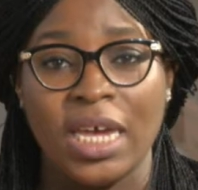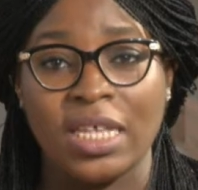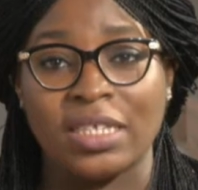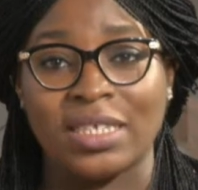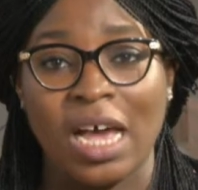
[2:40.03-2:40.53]

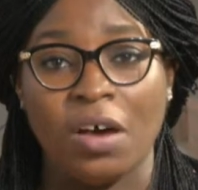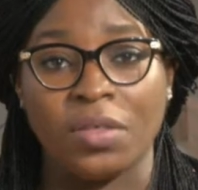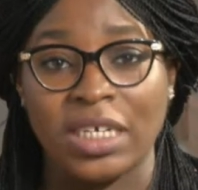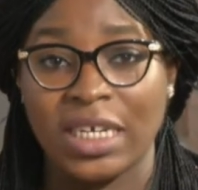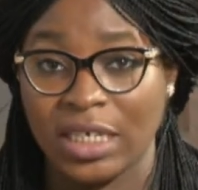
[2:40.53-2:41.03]
in
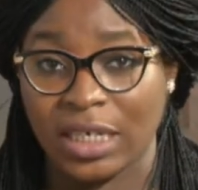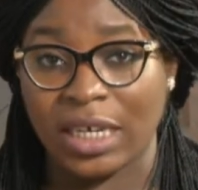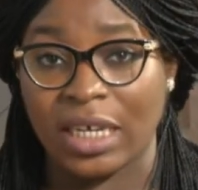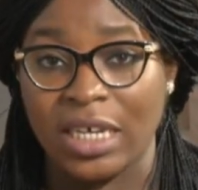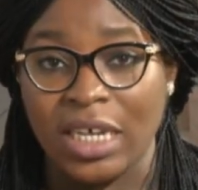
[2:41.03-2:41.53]
southern
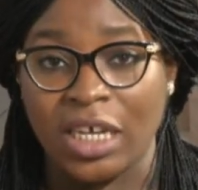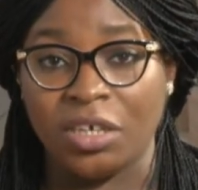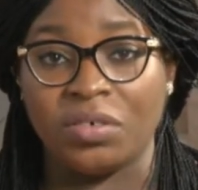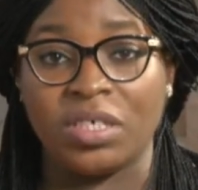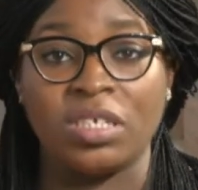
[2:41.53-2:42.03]
India,
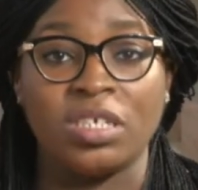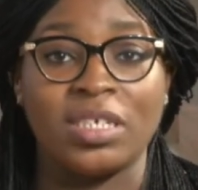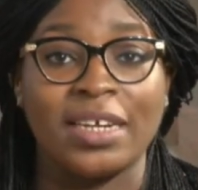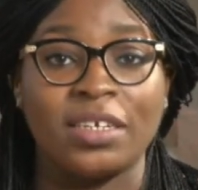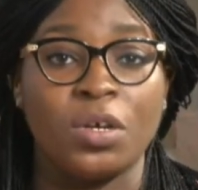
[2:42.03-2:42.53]
increasing the
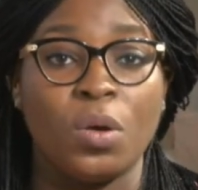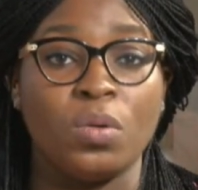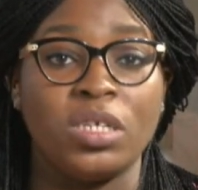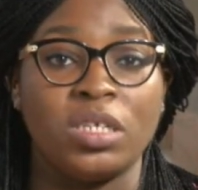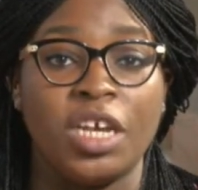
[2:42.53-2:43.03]
death
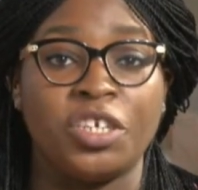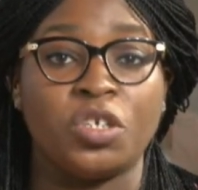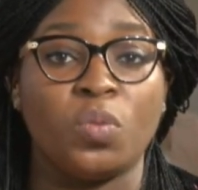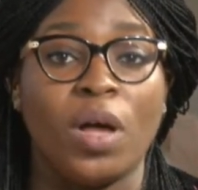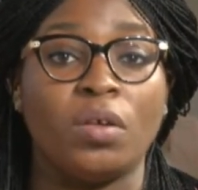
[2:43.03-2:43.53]
toll in the
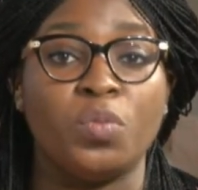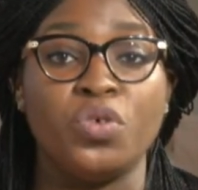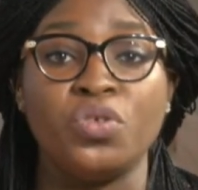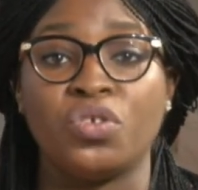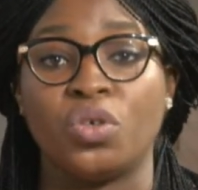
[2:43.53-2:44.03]
nationwide
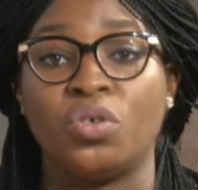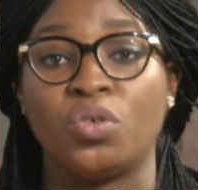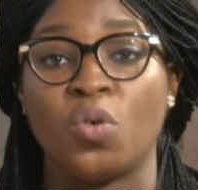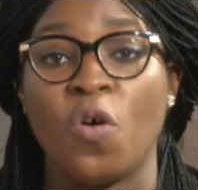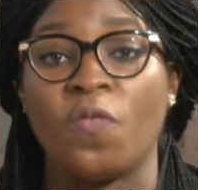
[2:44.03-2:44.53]
monsoon
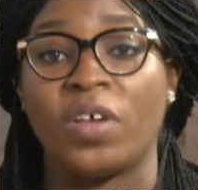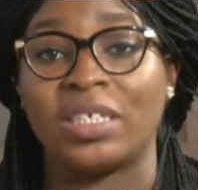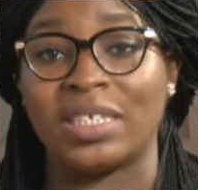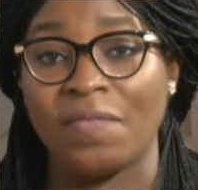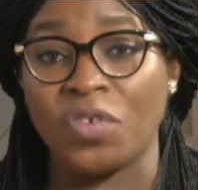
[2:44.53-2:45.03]
to over
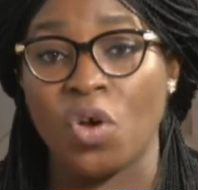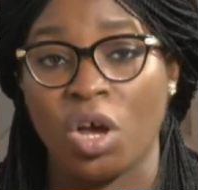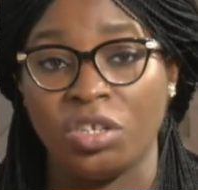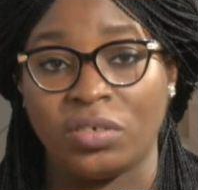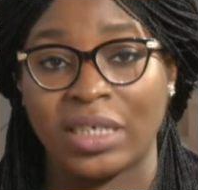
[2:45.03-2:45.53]

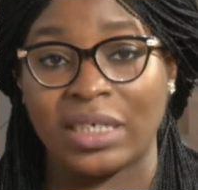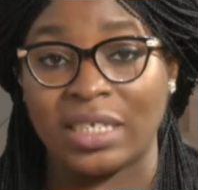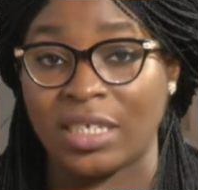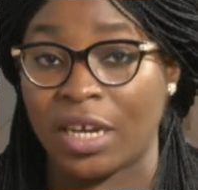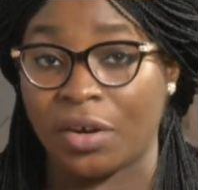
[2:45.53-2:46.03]
700
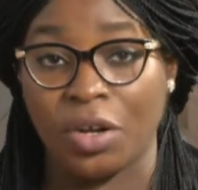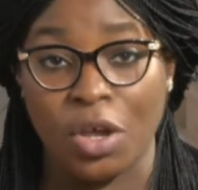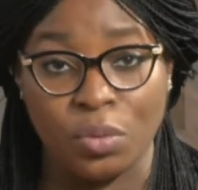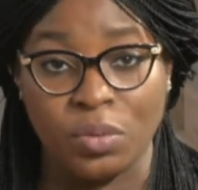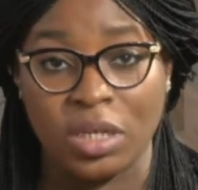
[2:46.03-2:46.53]
this year
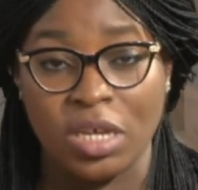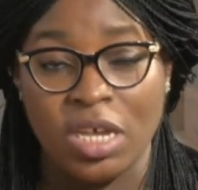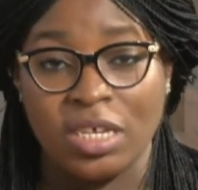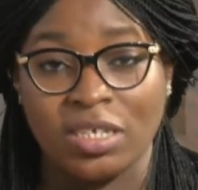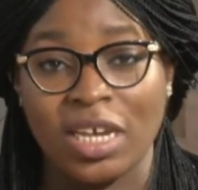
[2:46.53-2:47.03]
alone.
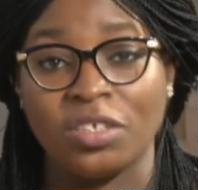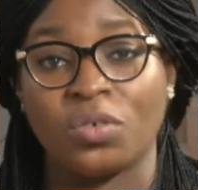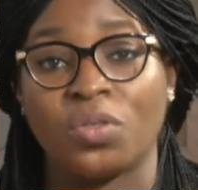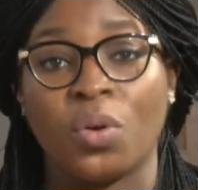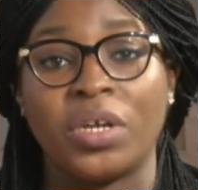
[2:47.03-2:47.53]
State
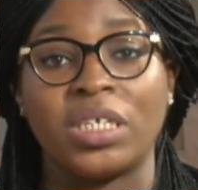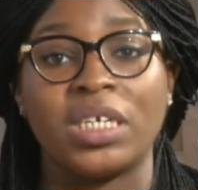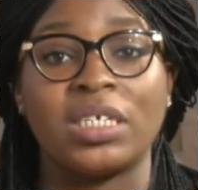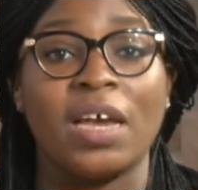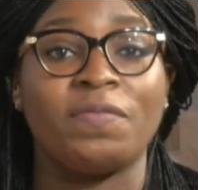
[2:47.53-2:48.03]

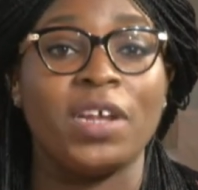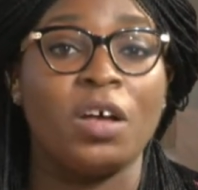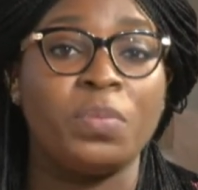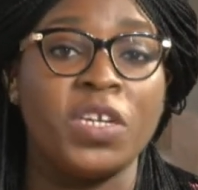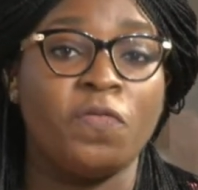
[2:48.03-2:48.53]
authorities have now
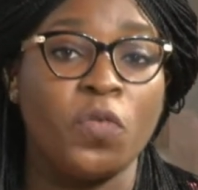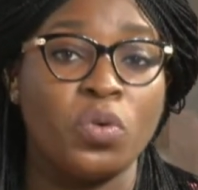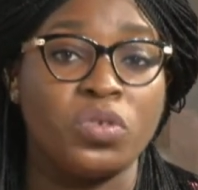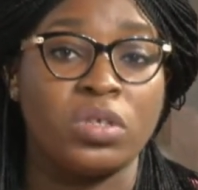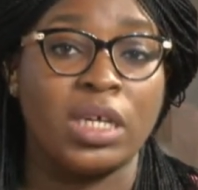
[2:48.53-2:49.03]
been
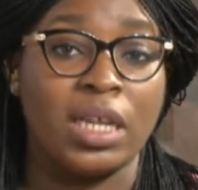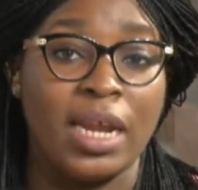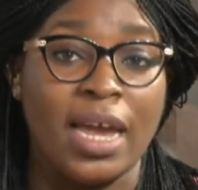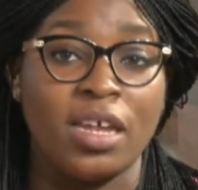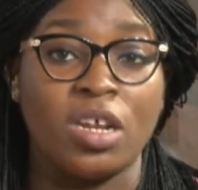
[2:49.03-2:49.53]
forced to
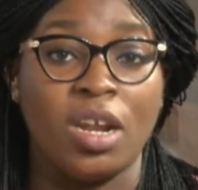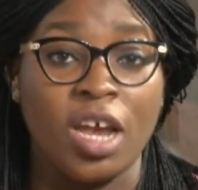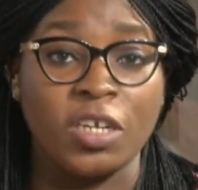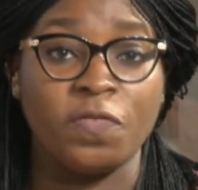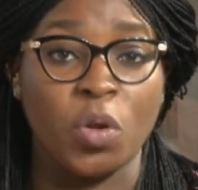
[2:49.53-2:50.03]
declare an
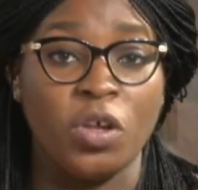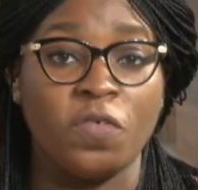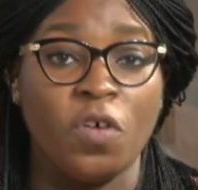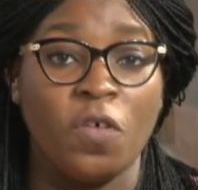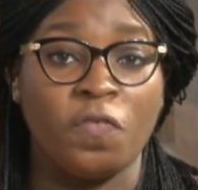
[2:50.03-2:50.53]
alert
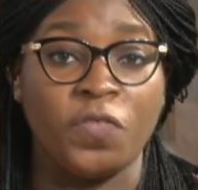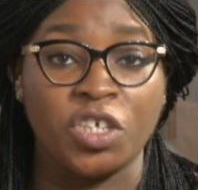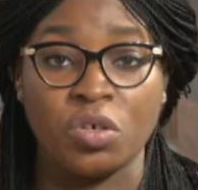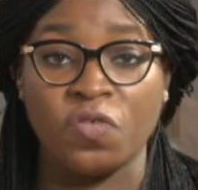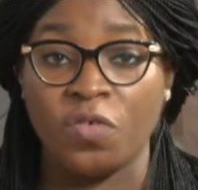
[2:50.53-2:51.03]
following
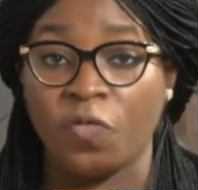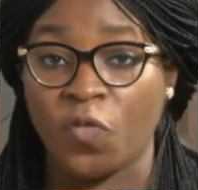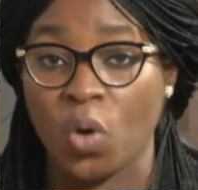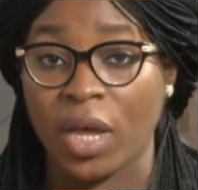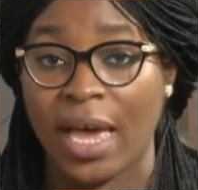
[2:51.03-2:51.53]
official
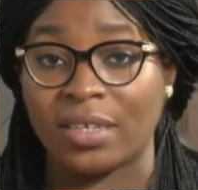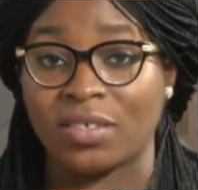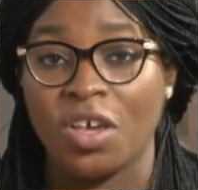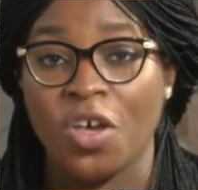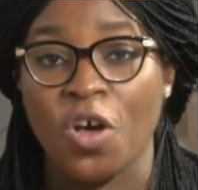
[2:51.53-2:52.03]

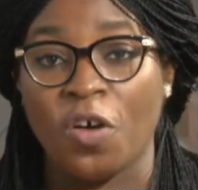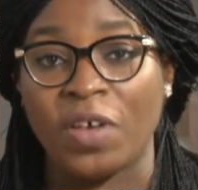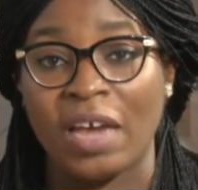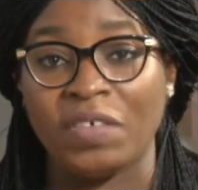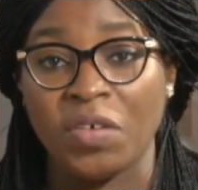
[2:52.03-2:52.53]
forecast of
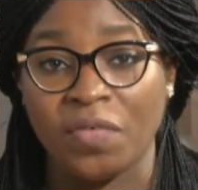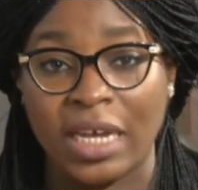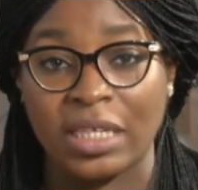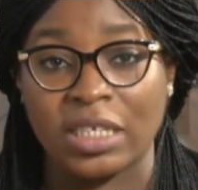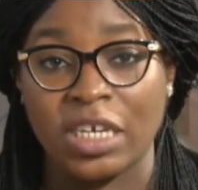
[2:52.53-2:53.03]
heavy
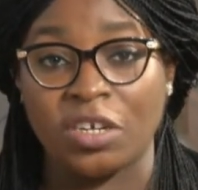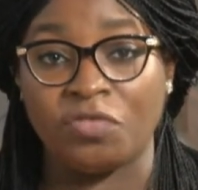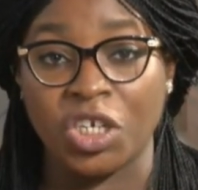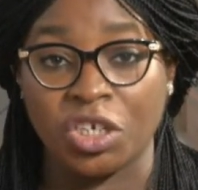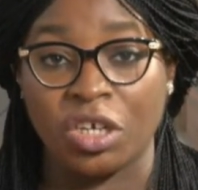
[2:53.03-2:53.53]
rains in the
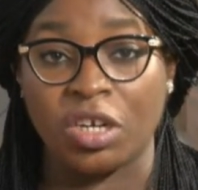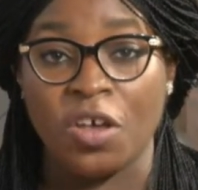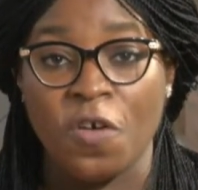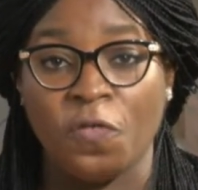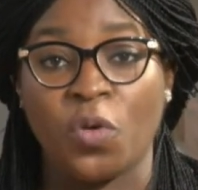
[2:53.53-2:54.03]
region
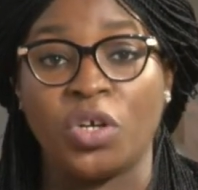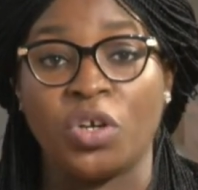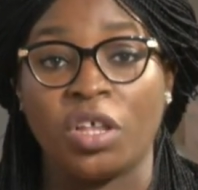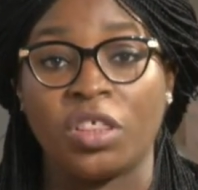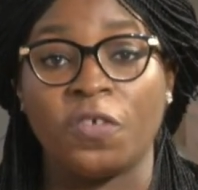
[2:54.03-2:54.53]
for
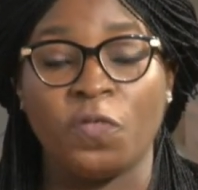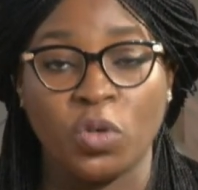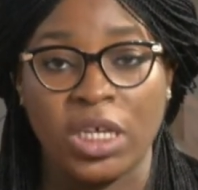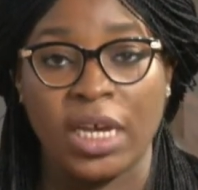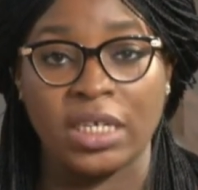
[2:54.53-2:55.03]
another
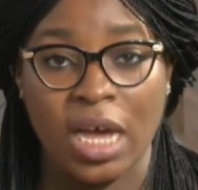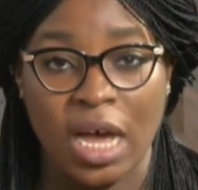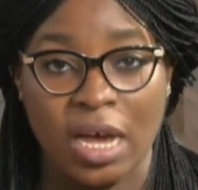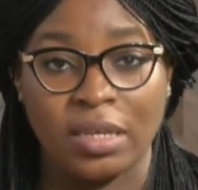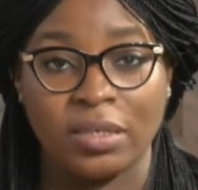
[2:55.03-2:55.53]
48
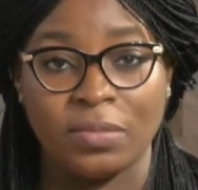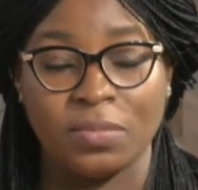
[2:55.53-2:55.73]
hours.